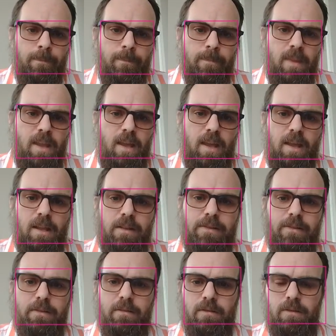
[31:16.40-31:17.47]
And
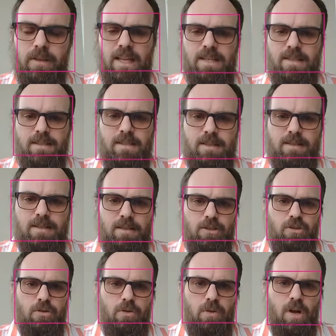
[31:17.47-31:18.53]
let's
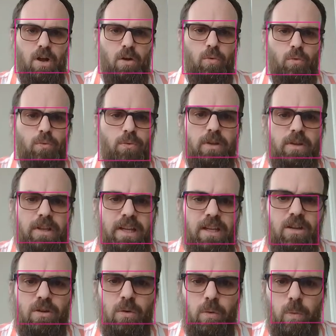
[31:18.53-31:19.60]
do a really
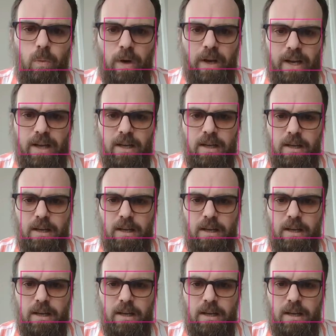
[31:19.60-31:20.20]
quick